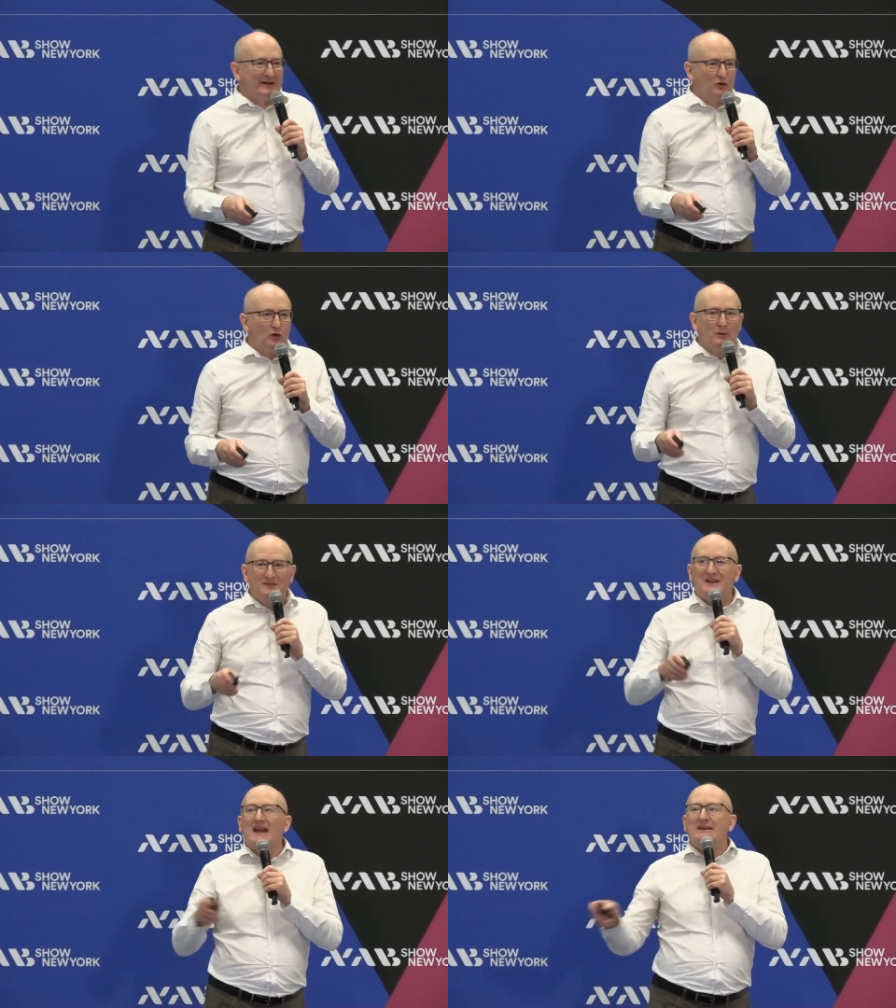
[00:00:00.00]
And
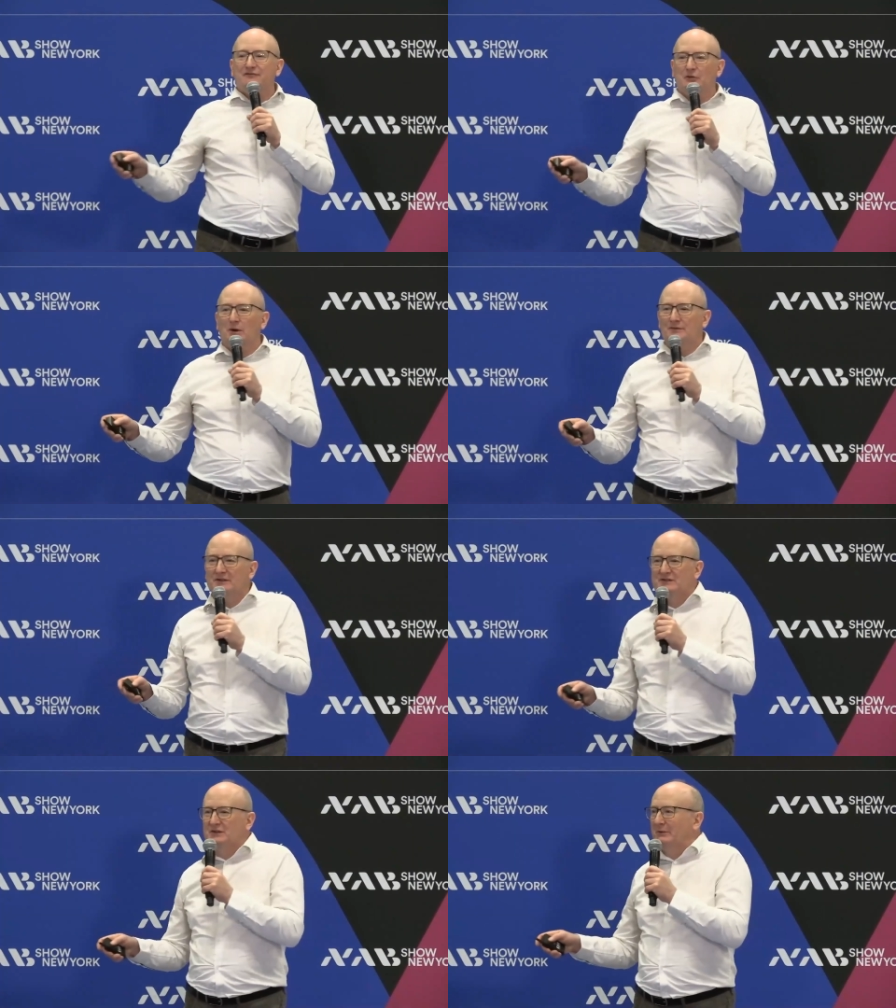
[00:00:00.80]
almost everyone
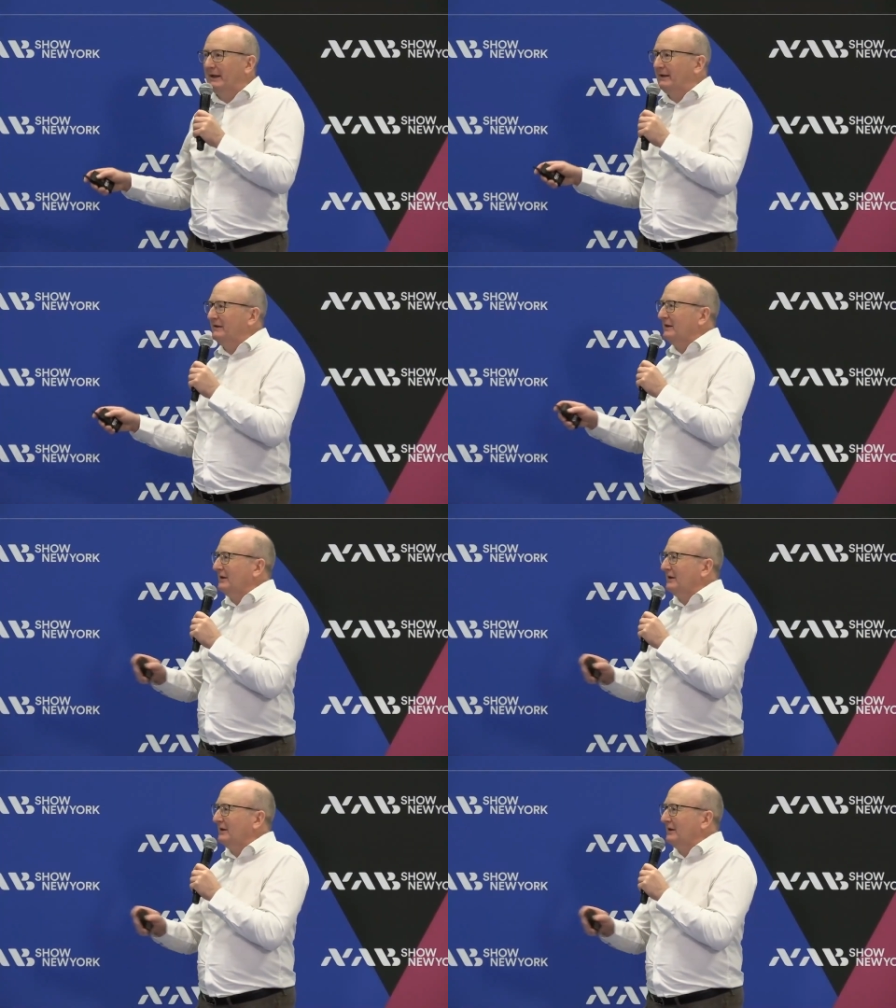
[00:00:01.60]
that's doing